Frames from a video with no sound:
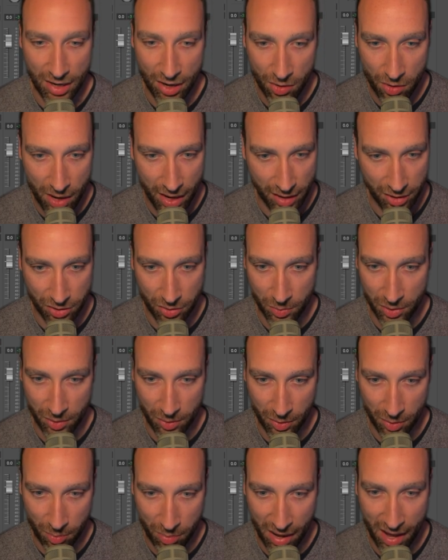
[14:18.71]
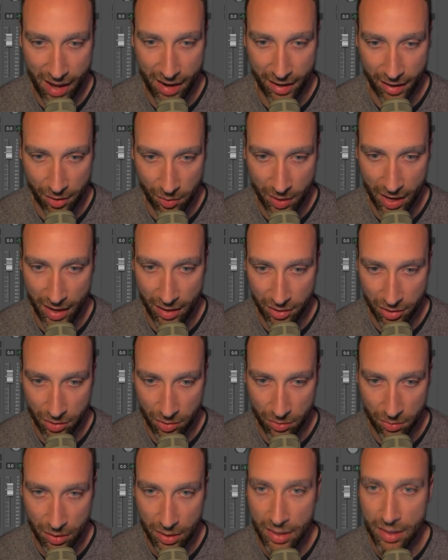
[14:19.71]
Okay, so we were panning. Okay,
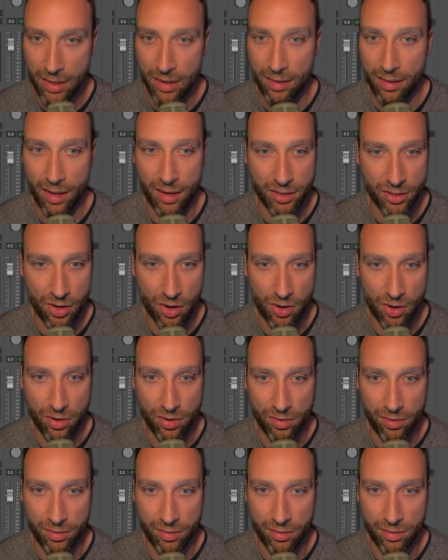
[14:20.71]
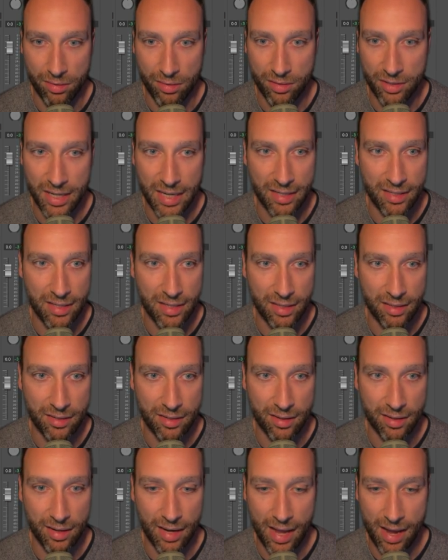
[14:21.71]
so that's gone 60 to
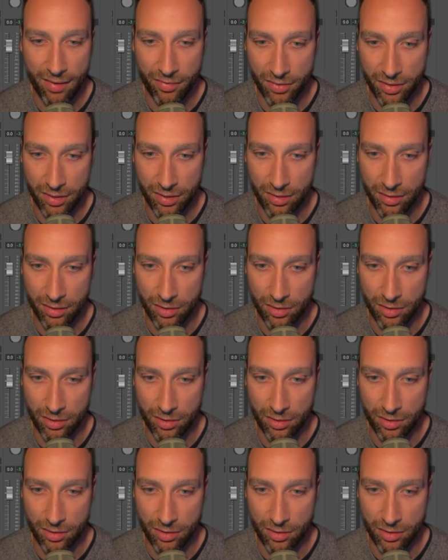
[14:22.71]
the left.